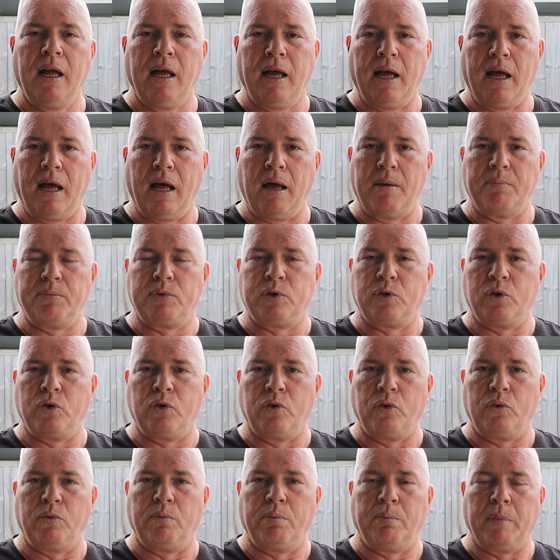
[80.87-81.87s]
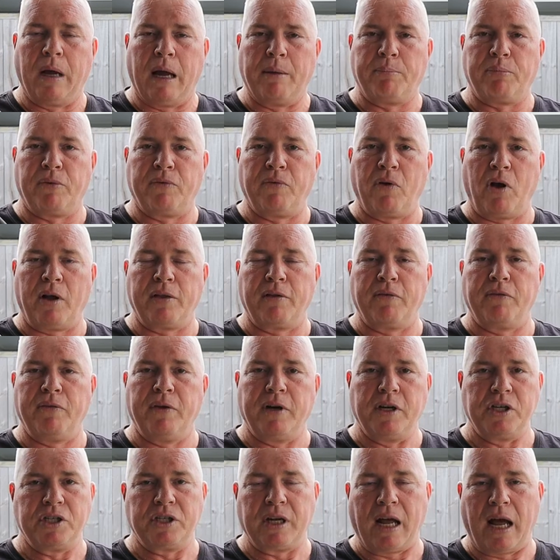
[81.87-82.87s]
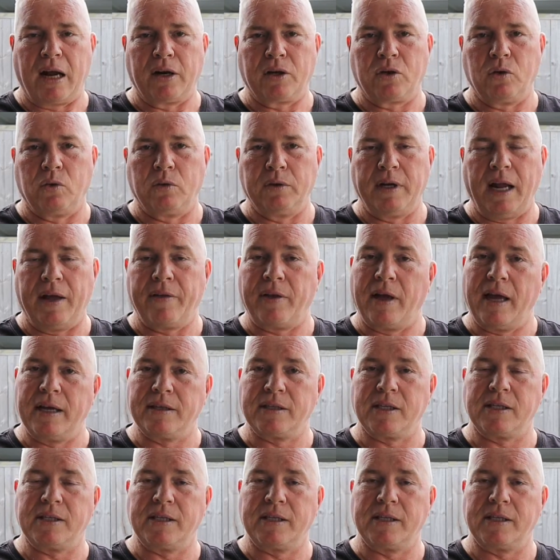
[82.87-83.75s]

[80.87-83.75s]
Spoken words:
to provide the finished article. Now, as I